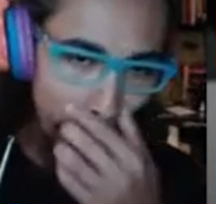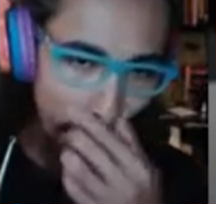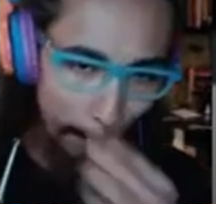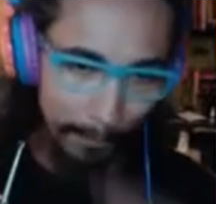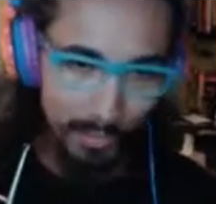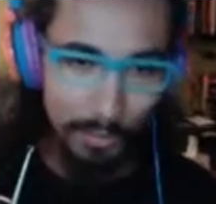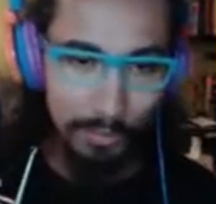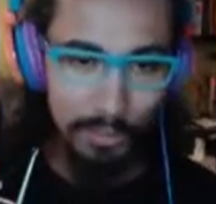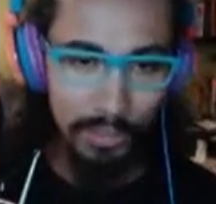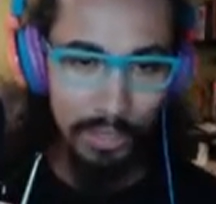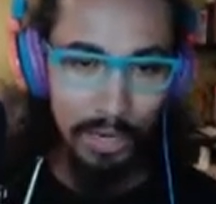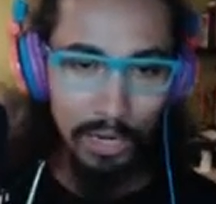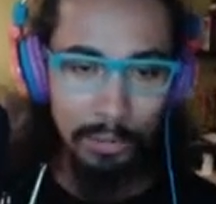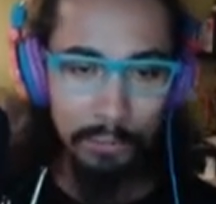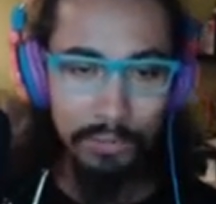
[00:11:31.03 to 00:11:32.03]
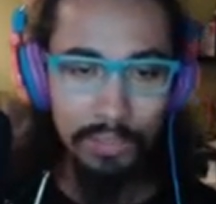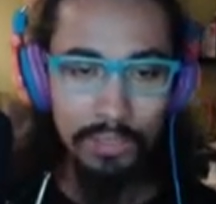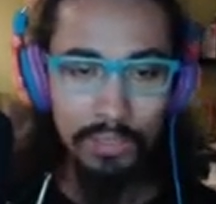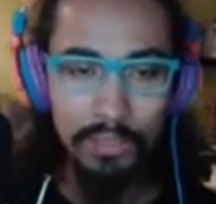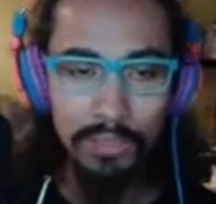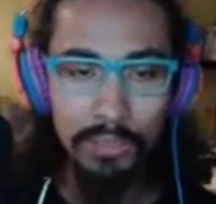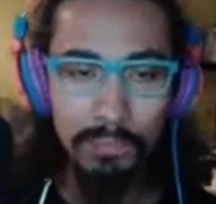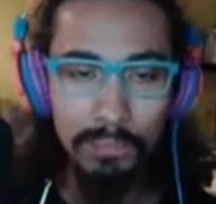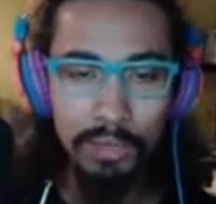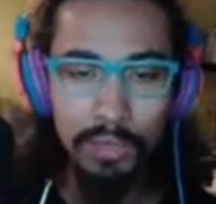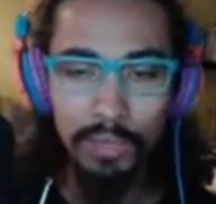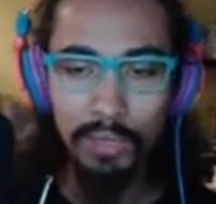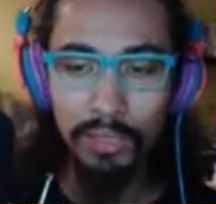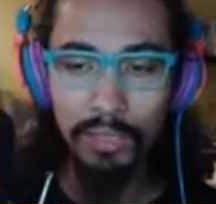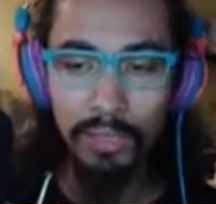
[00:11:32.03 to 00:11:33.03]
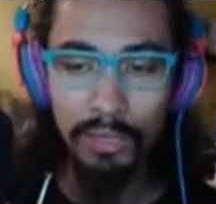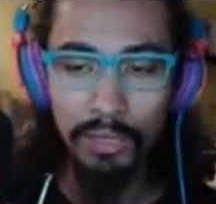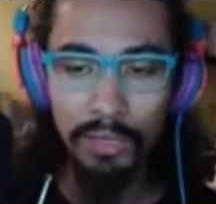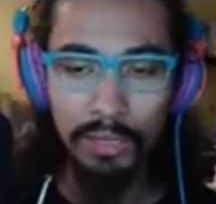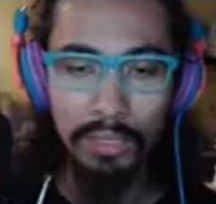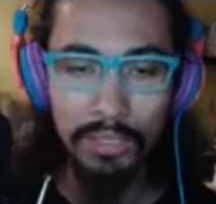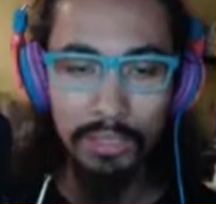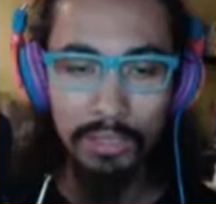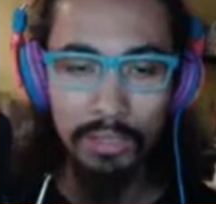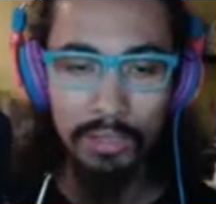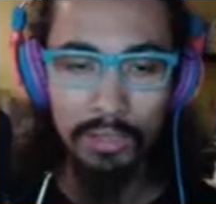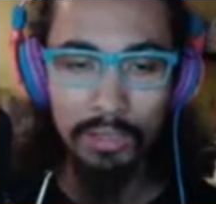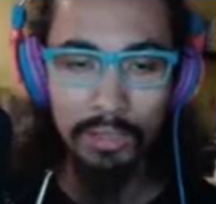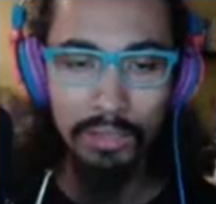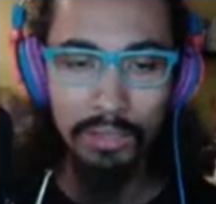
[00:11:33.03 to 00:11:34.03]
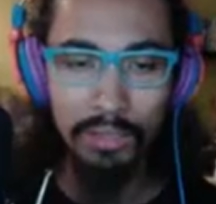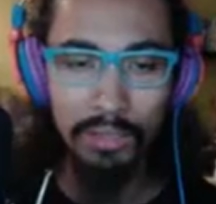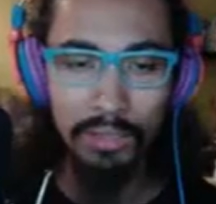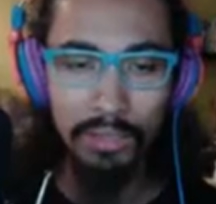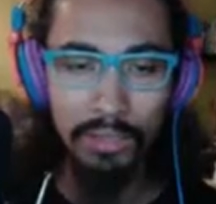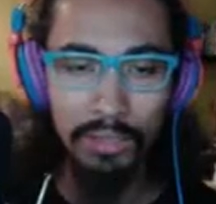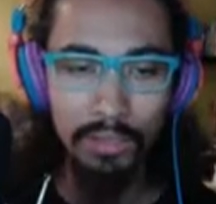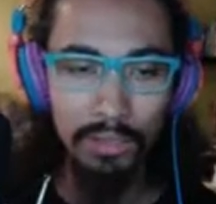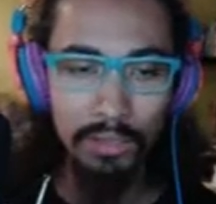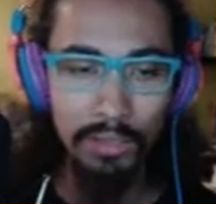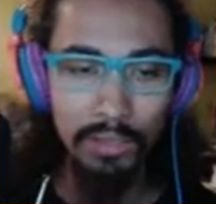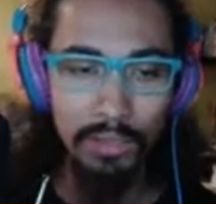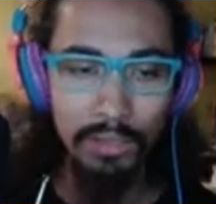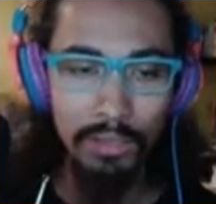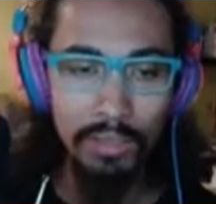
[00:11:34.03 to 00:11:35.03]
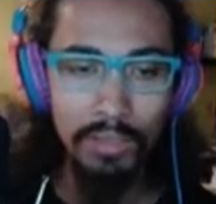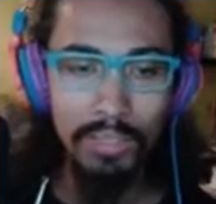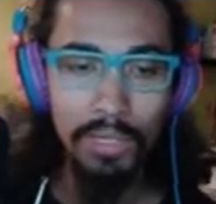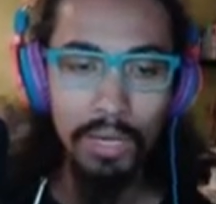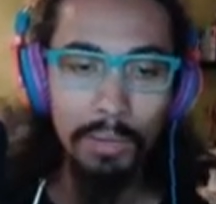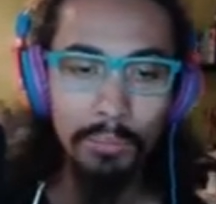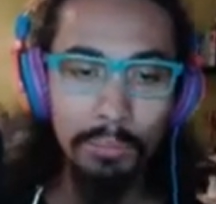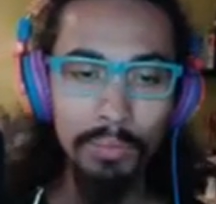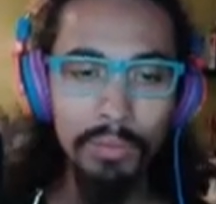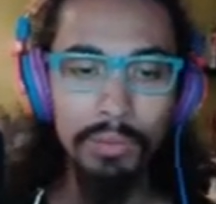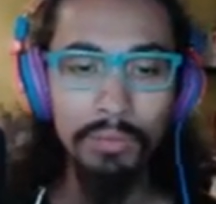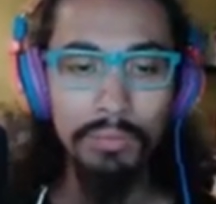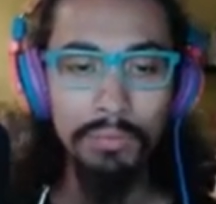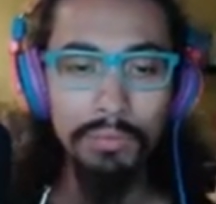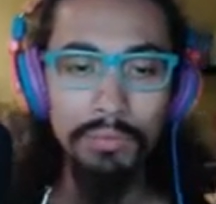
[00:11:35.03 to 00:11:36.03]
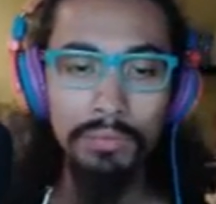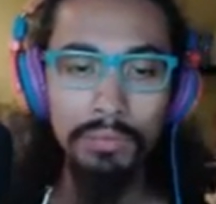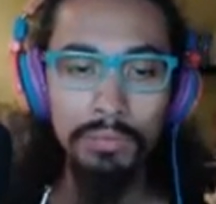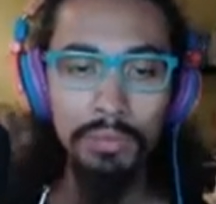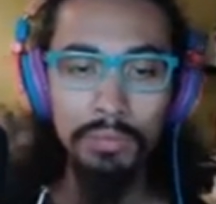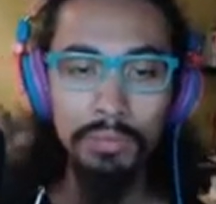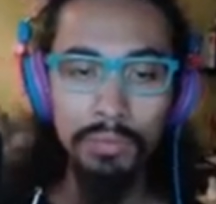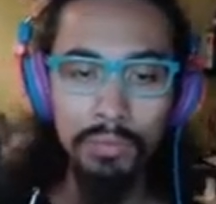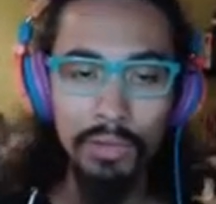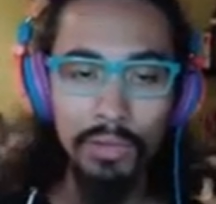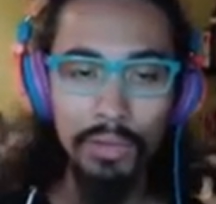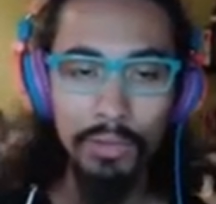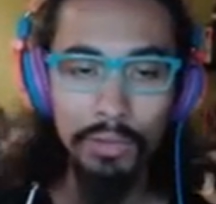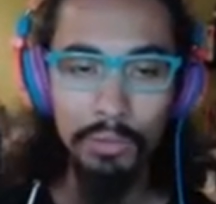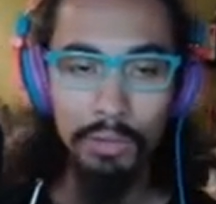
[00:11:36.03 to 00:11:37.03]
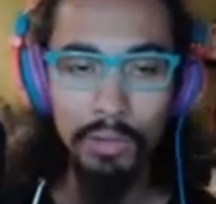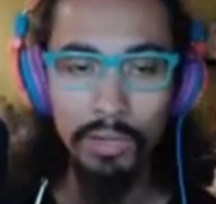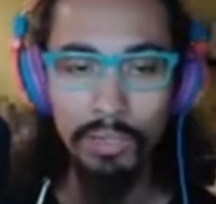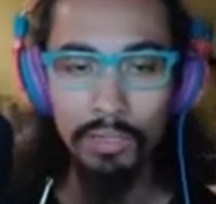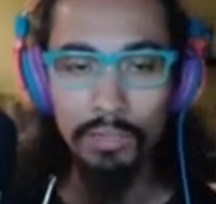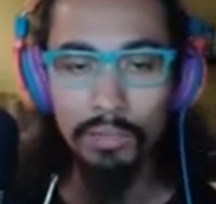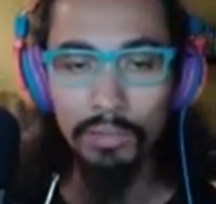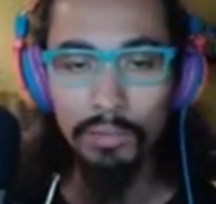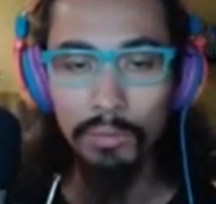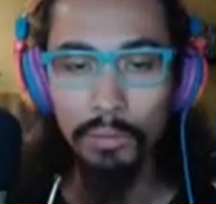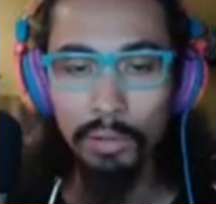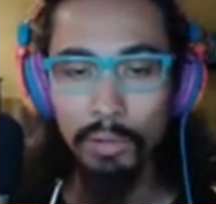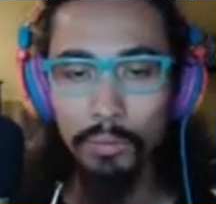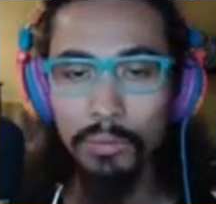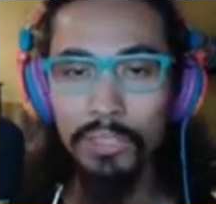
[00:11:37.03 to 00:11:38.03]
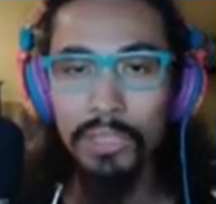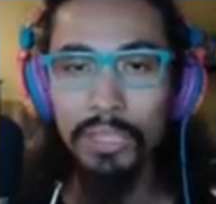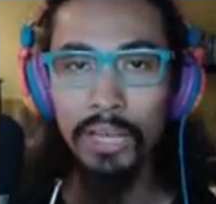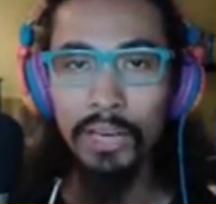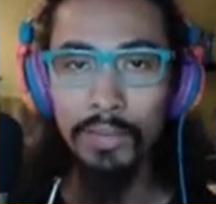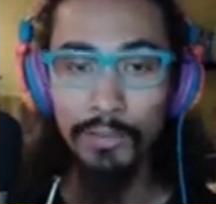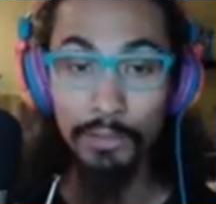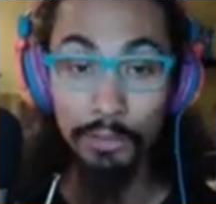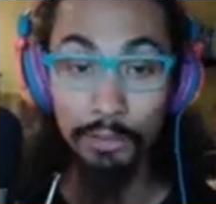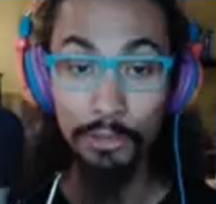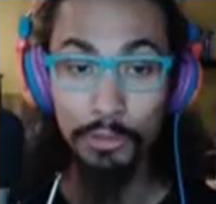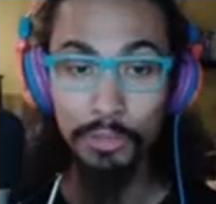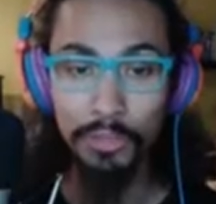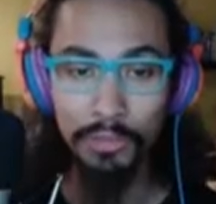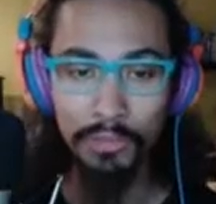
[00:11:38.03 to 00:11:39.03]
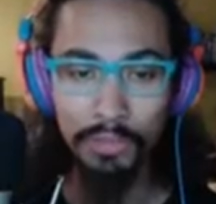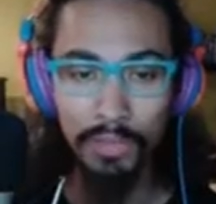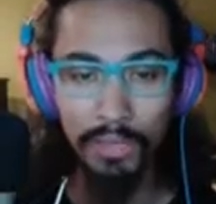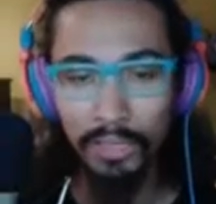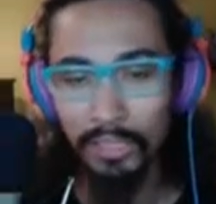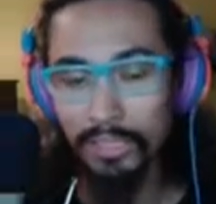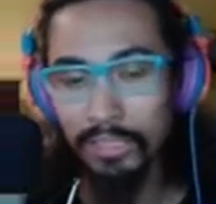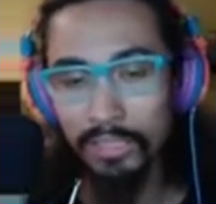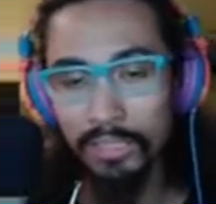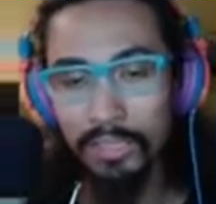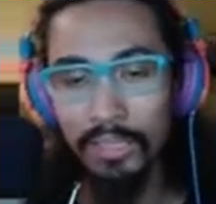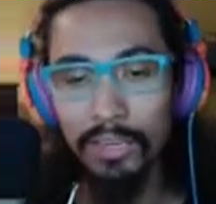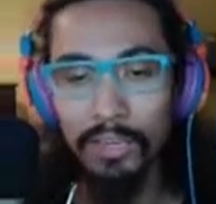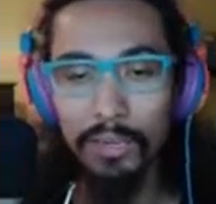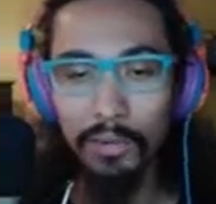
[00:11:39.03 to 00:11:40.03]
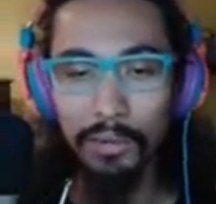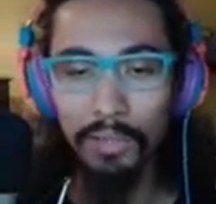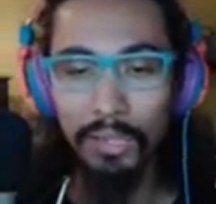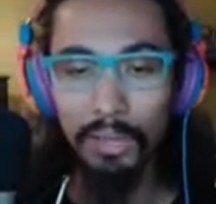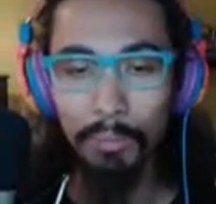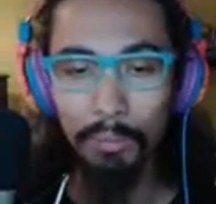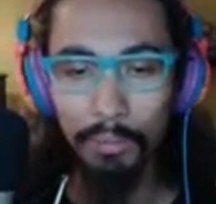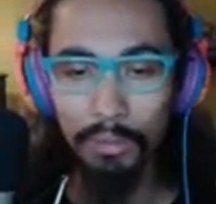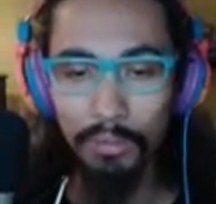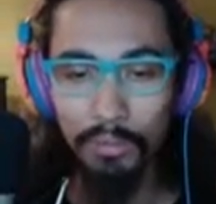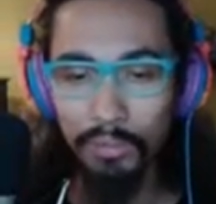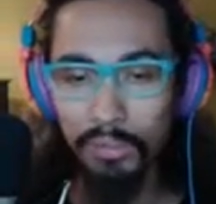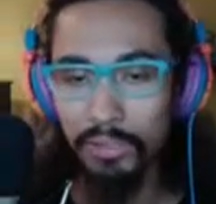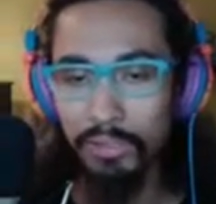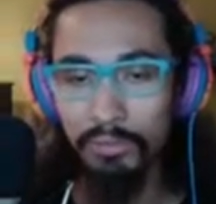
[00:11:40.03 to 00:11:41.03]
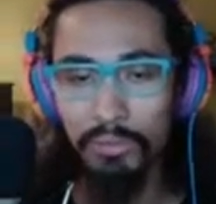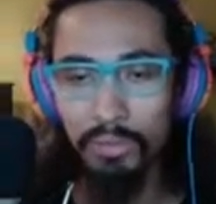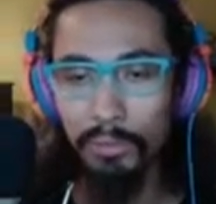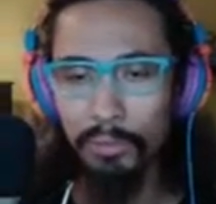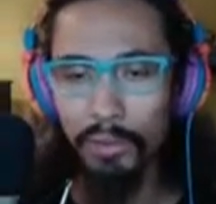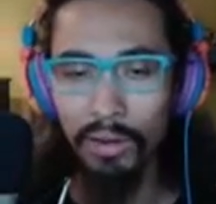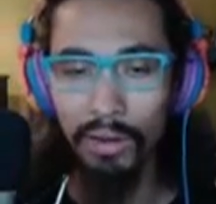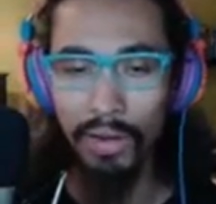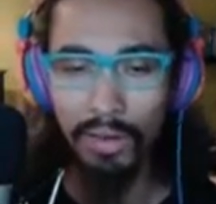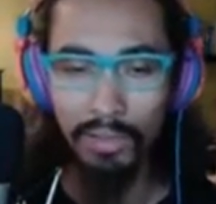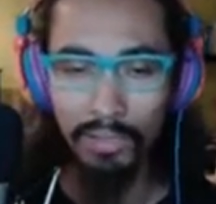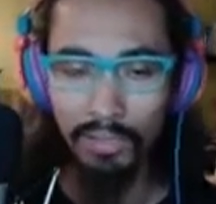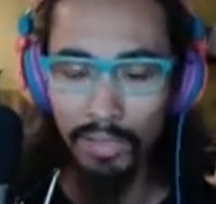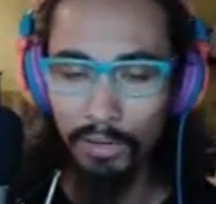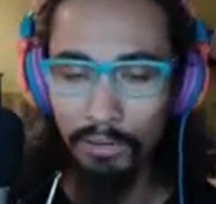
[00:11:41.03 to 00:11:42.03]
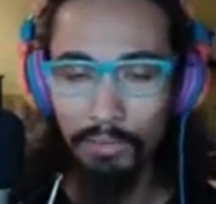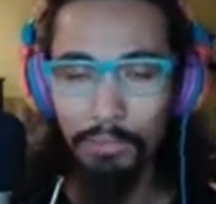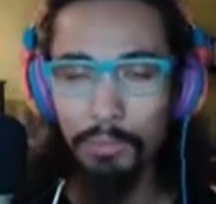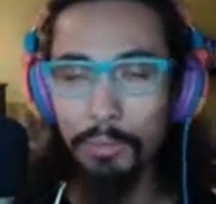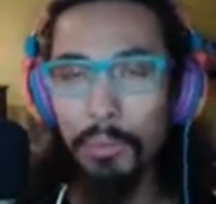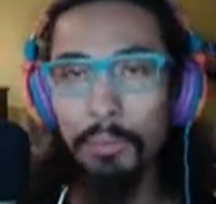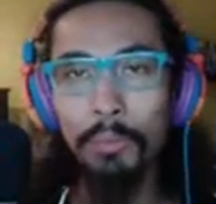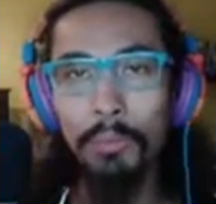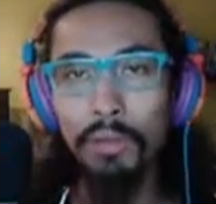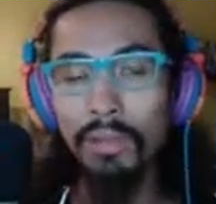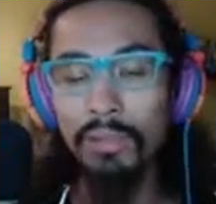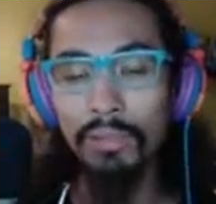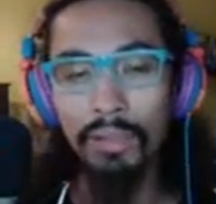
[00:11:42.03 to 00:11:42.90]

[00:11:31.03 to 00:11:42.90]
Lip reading: there was an option to pick, I guess, the type of car you wanted to run, whether it was standard or drift. And I guess I just didn't know at that point. It was, you know, mid-90s. I don't even remember when